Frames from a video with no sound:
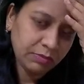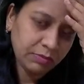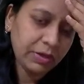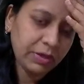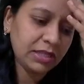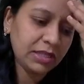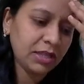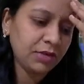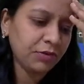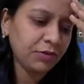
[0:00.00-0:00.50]

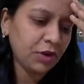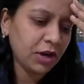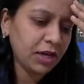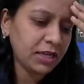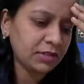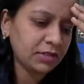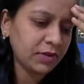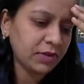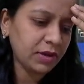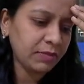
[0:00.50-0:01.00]
But the
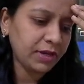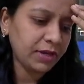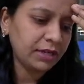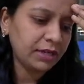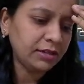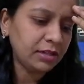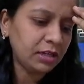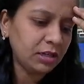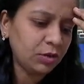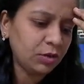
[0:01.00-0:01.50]
voice will be
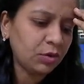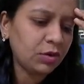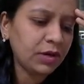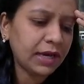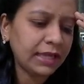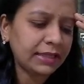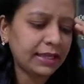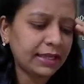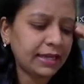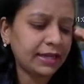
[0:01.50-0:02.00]
little low,
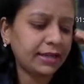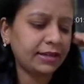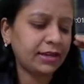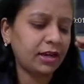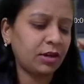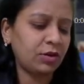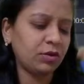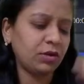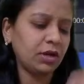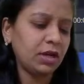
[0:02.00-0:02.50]
I think,
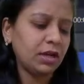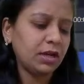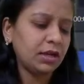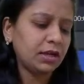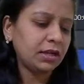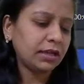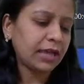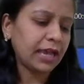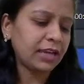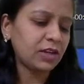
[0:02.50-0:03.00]
now.
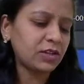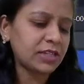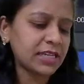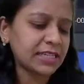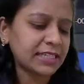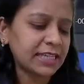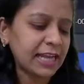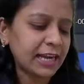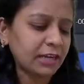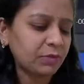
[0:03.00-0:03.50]
Can you
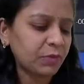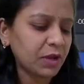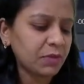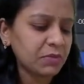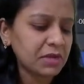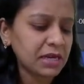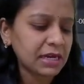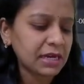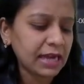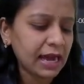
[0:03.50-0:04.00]
just let me,
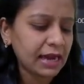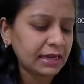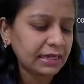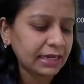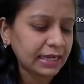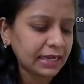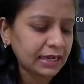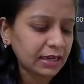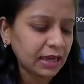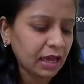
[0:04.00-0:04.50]

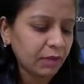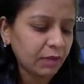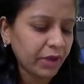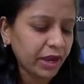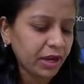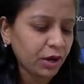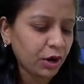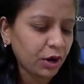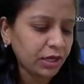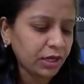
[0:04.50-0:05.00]
Mrinalini? Am
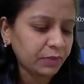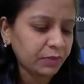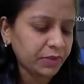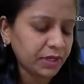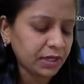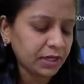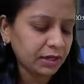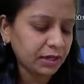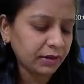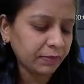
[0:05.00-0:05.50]
I
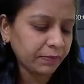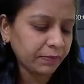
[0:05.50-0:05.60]
audible?